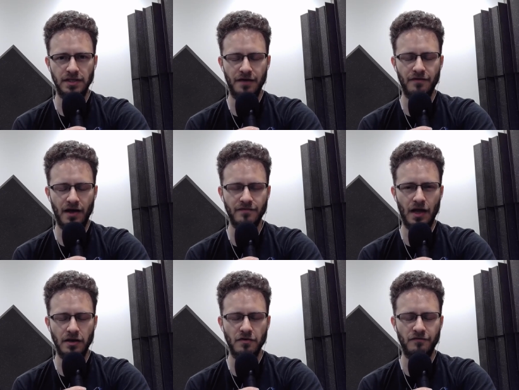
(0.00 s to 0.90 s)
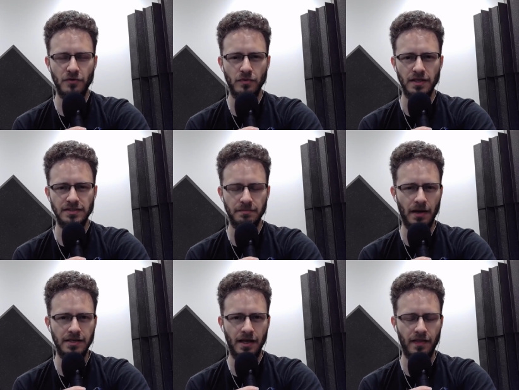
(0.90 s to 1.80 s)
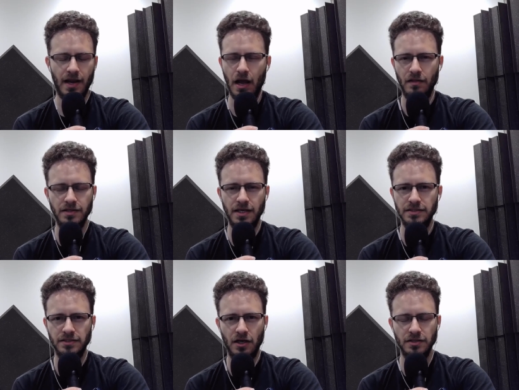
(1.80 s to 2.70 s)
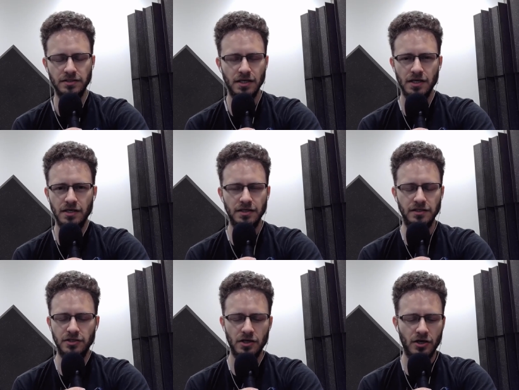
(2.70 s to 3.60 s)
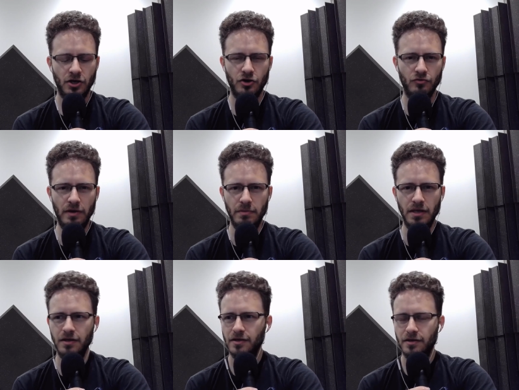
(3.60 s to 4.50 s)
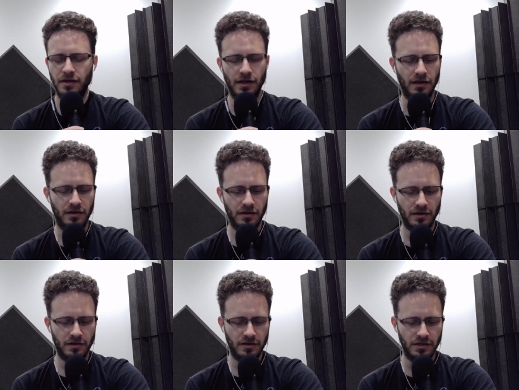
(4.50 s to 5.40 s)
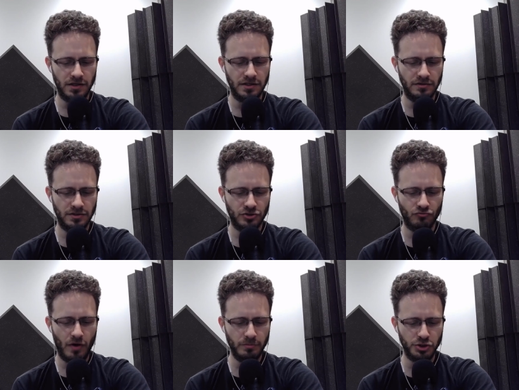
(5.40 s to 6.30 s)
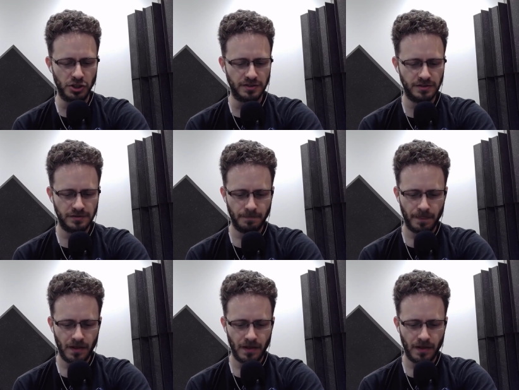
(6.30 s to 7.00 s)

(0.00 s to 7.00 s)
I've gotten a few of these in my day. That hollandaise sauce is creamy and scrumptious.